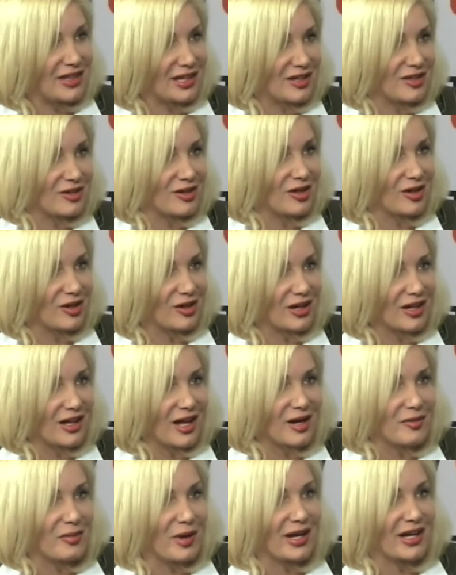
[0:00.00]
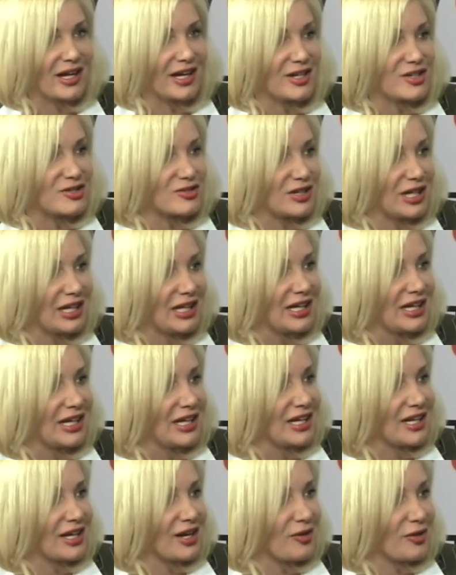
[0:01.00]
you learn a lot about a country
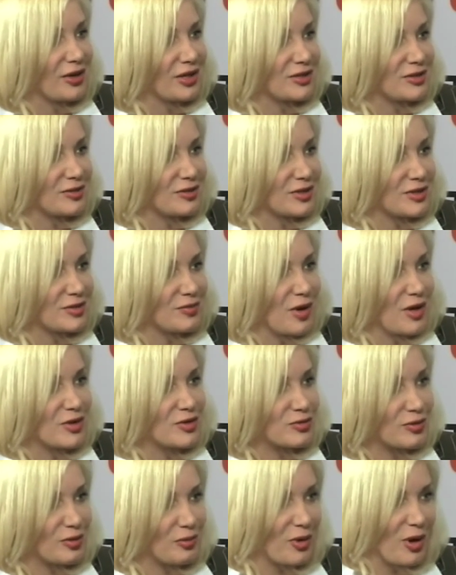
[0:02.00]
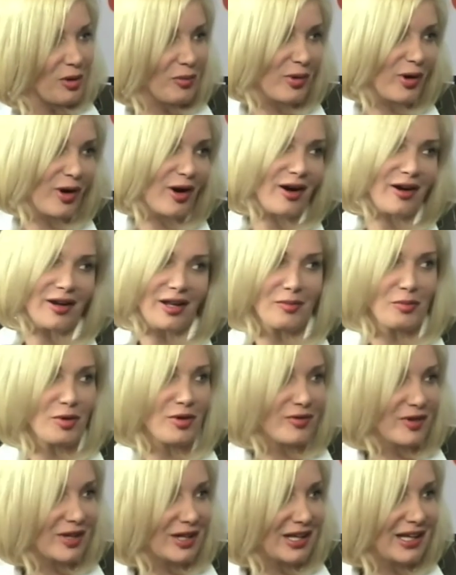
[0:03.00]
going to its most remote part and
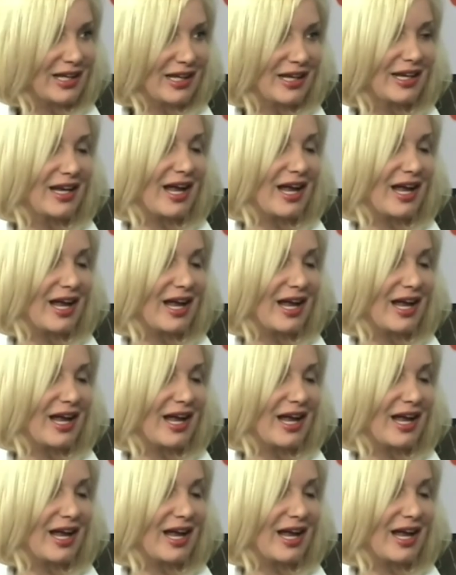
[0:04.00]
moving in.